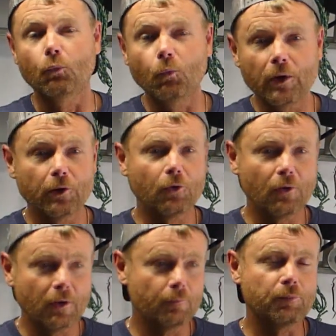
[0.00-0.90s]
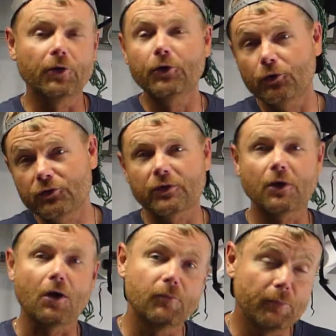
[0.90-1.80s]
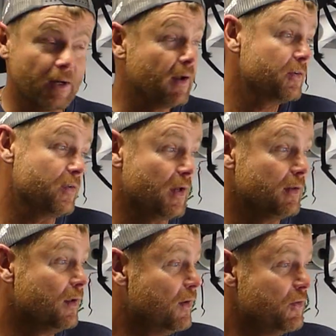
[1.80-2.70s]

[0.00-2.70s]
will produce carbon monoxide.